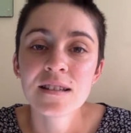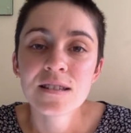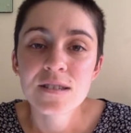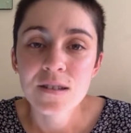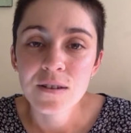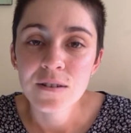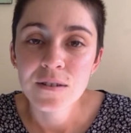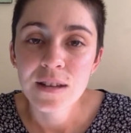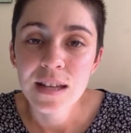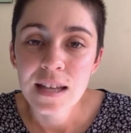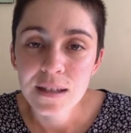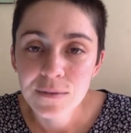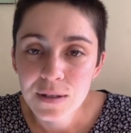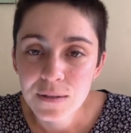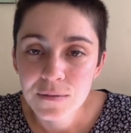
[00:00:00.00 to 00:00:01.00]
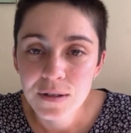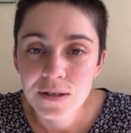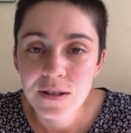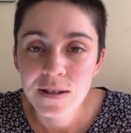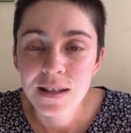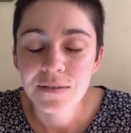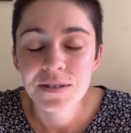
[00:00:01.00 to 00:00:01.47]
So even if you
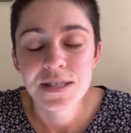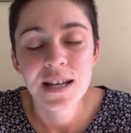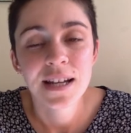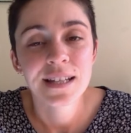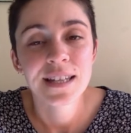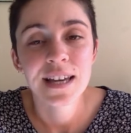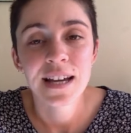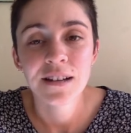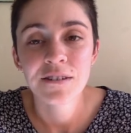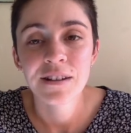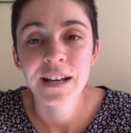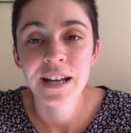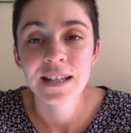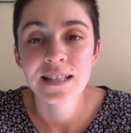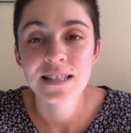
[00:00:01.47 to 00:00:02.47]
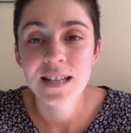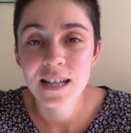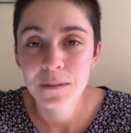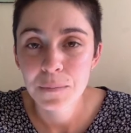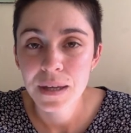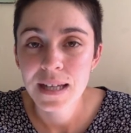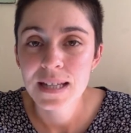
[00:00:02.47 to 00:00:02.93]
don't have a tidy aggregated
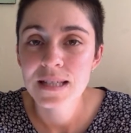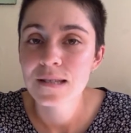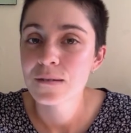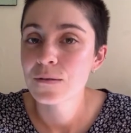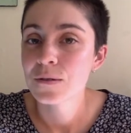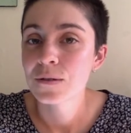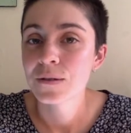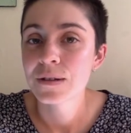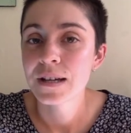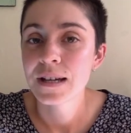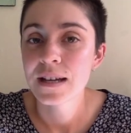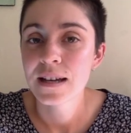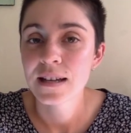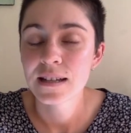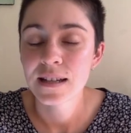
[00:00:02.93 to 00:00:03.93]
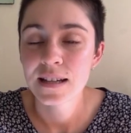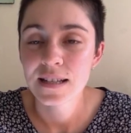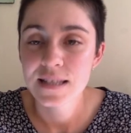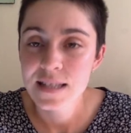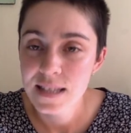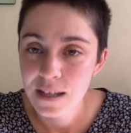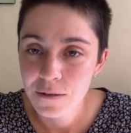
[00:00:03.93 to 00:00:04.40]
database or
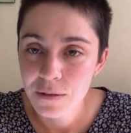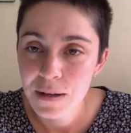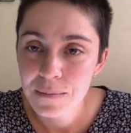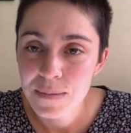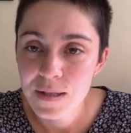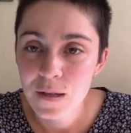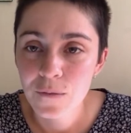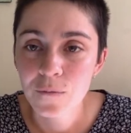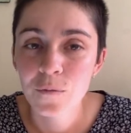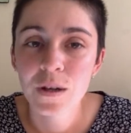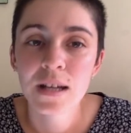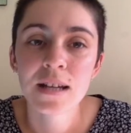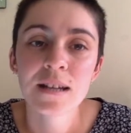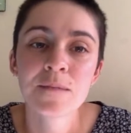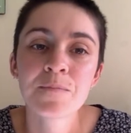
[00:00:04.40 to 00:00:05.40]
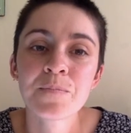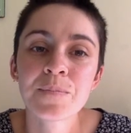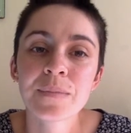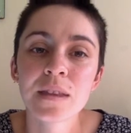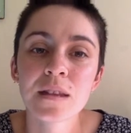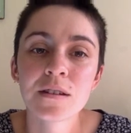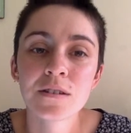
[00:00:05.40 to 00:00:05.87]
CRM software,
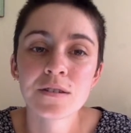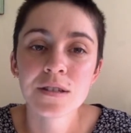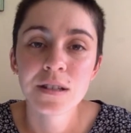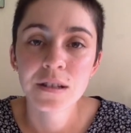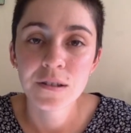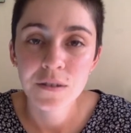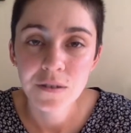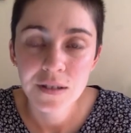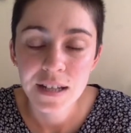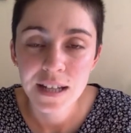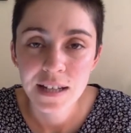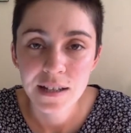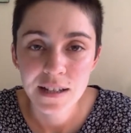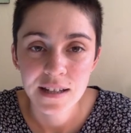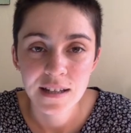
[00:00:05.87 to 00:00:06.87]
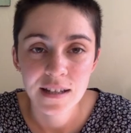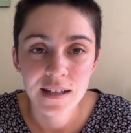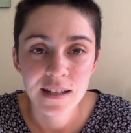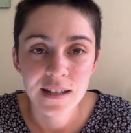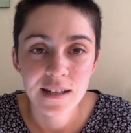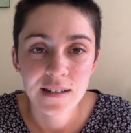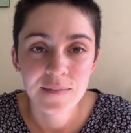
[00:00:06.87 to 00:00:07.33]
you should include
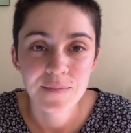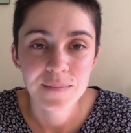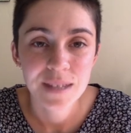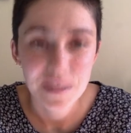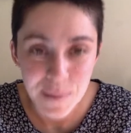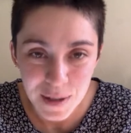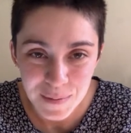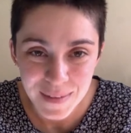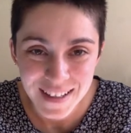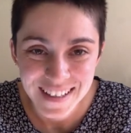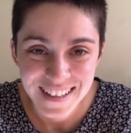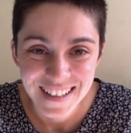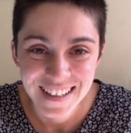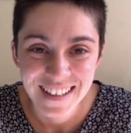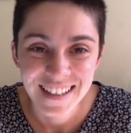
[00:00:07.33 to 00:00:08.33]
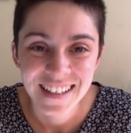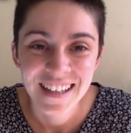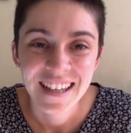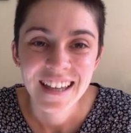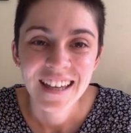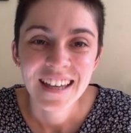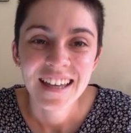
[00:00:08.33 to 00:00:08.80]
email marketing
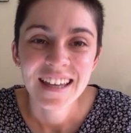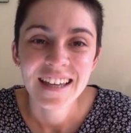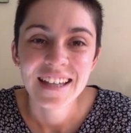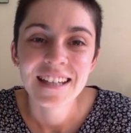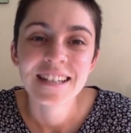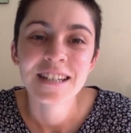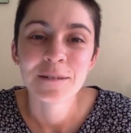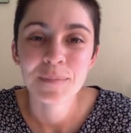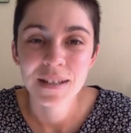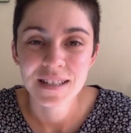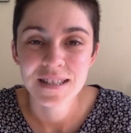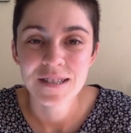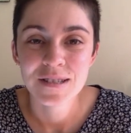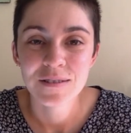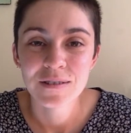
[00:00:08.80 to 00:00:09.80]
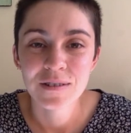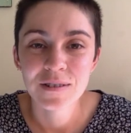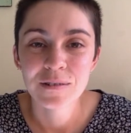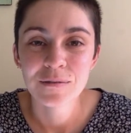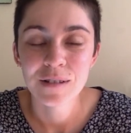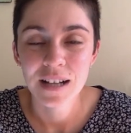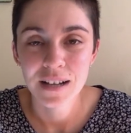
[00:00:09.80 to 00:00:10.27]
in amongst
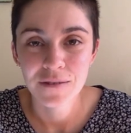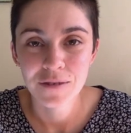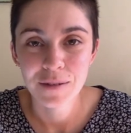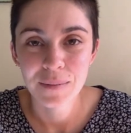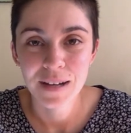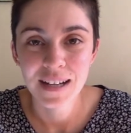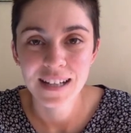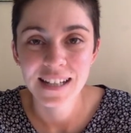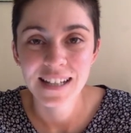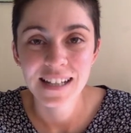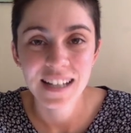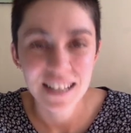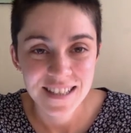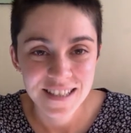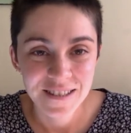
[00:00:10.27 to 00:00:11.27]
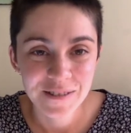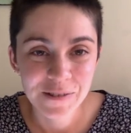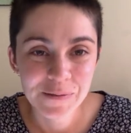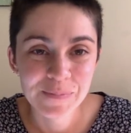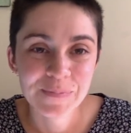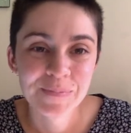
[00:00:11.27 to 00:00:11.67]
your recovery marketing arsenal.